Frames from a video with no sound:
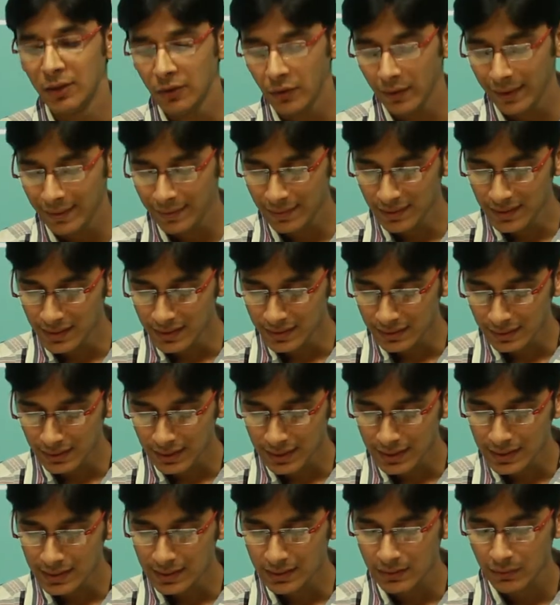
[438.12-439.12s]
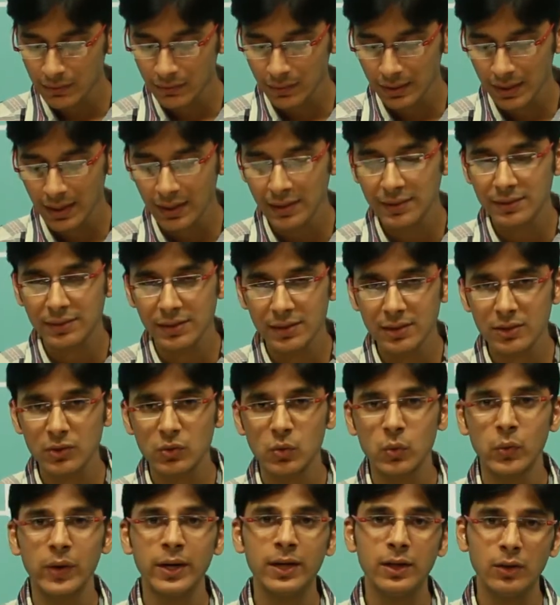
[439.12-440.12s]
Now in this case we are just
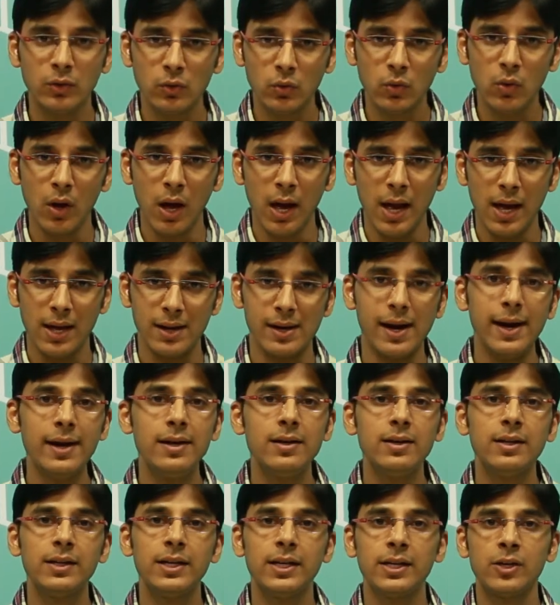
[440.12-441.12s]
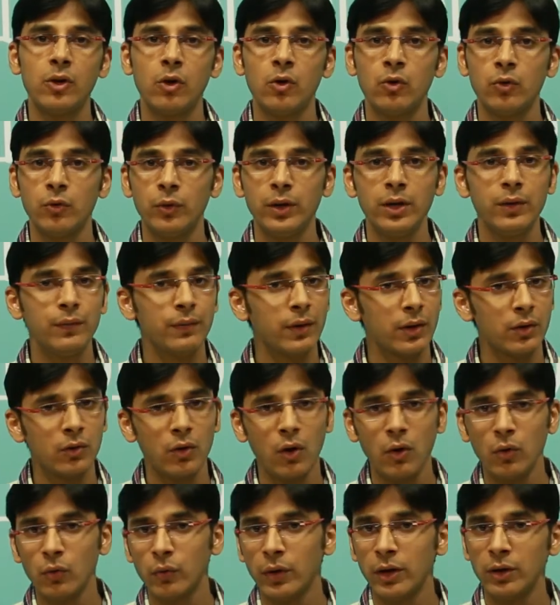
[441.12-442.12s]
going to write the data onto it. We are
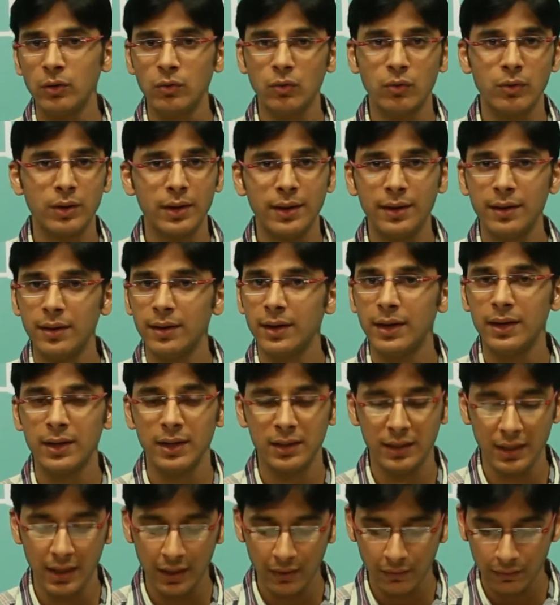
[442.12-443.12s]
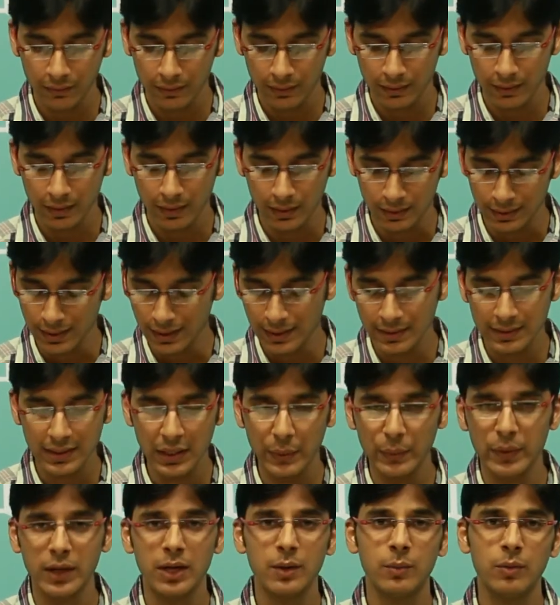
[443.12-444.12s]
not going to read the data that is
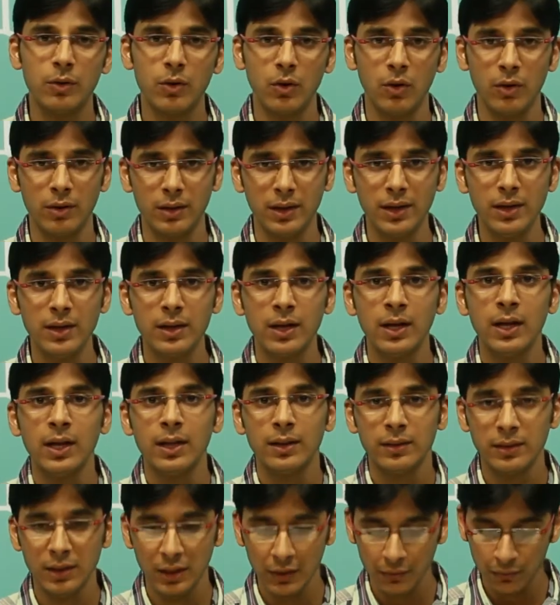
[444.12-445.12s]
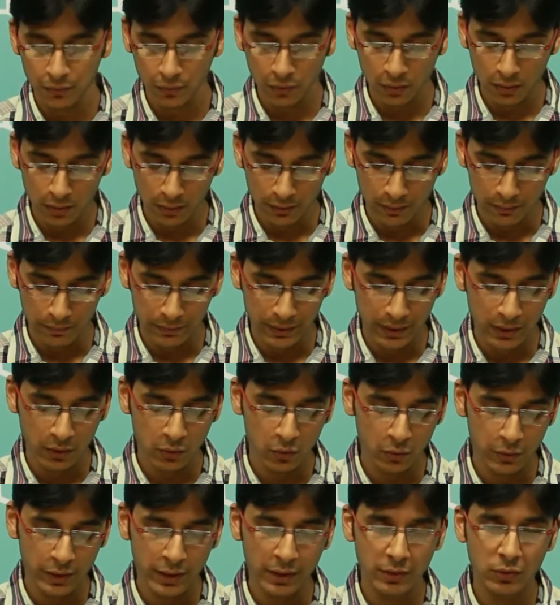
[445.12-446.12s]
available on it. Therefore we are
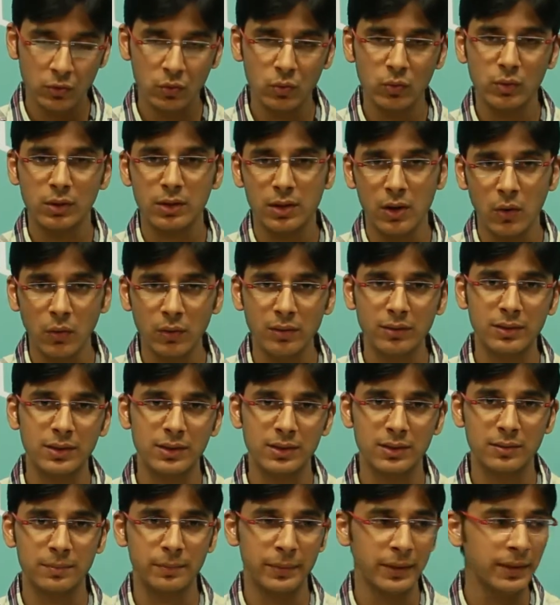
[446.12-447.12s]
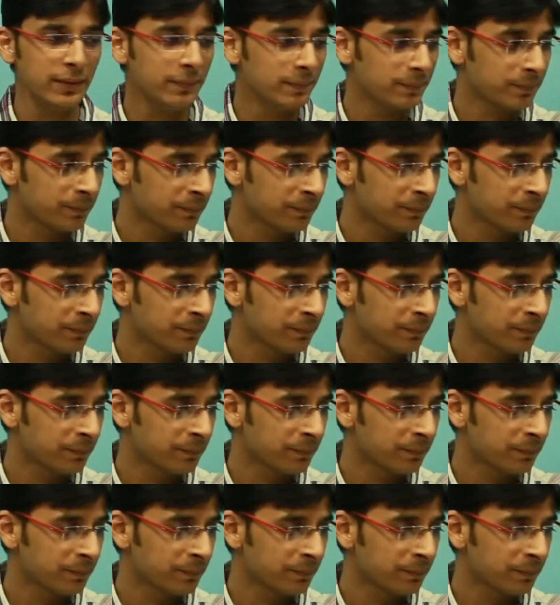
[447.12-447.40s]
going to ground this pin.